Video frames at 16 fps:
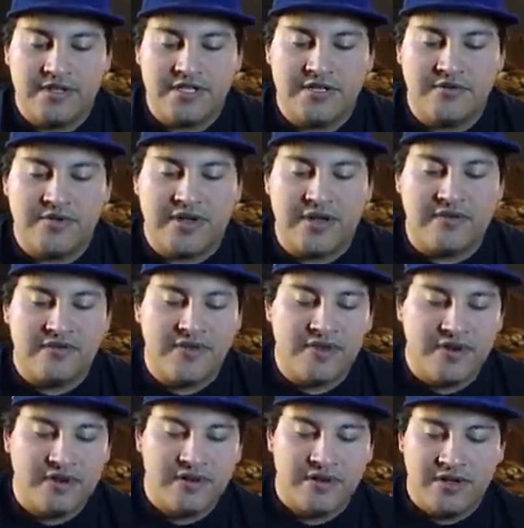see we have
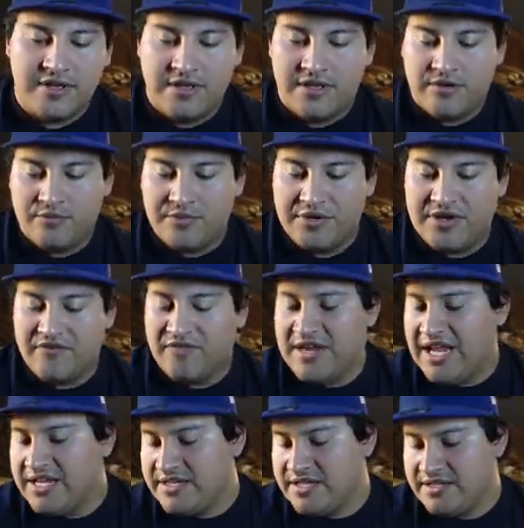here. We have
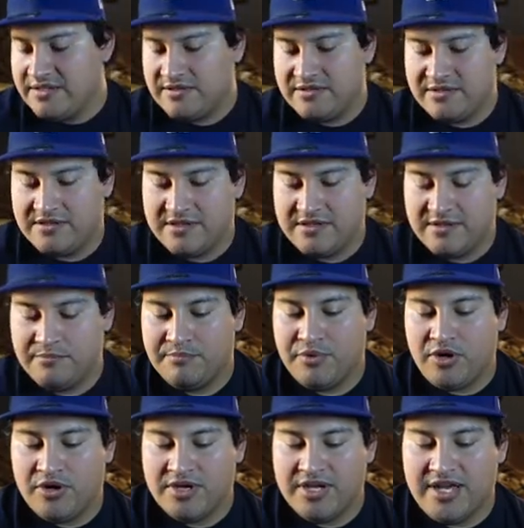Lightning,
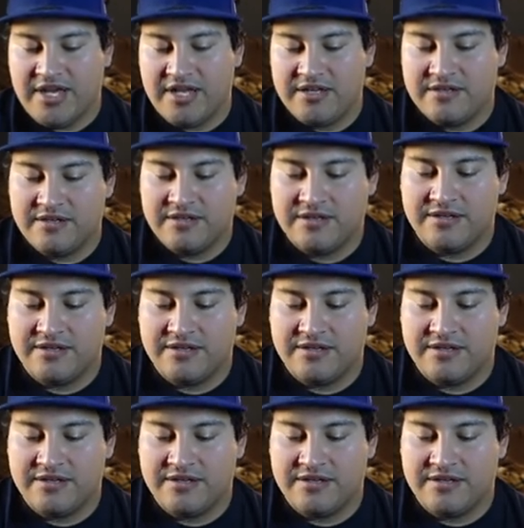Ball Guy,